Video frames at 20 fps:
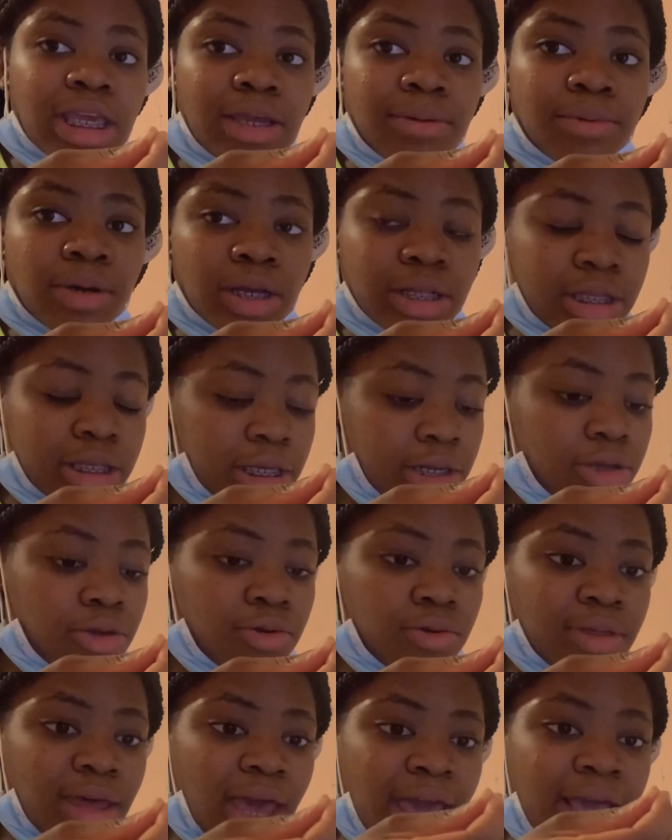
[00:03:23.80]
continuing
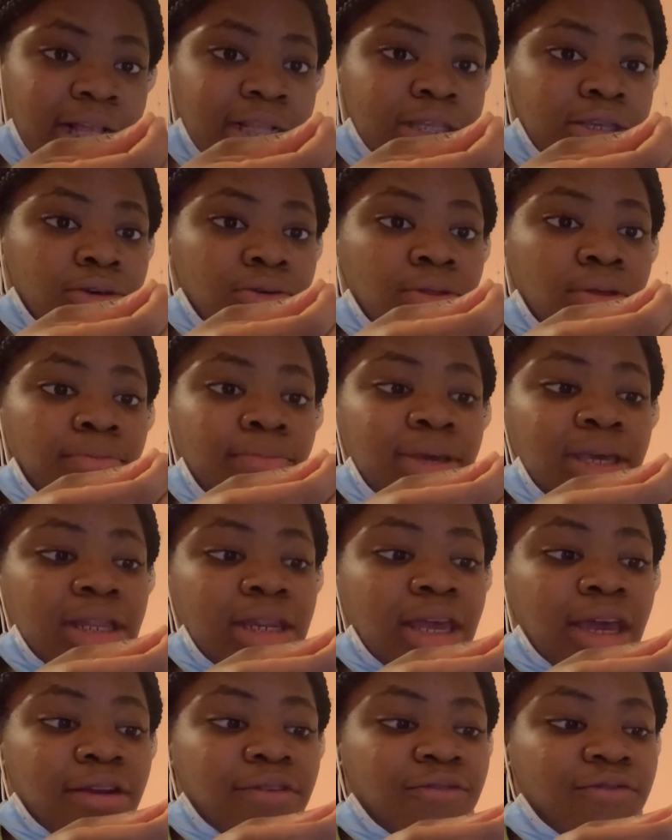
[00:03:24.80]
that until the bead
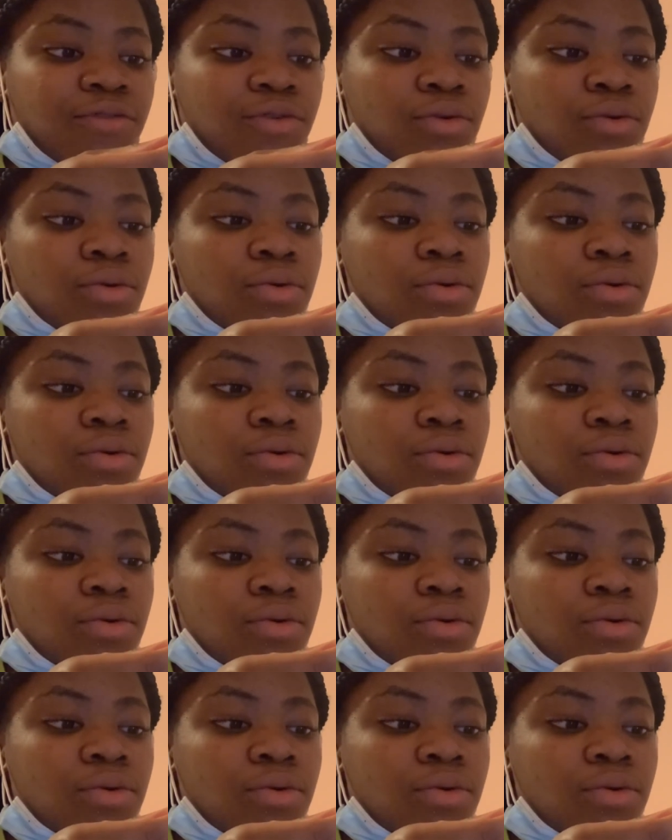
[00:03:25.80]
get full.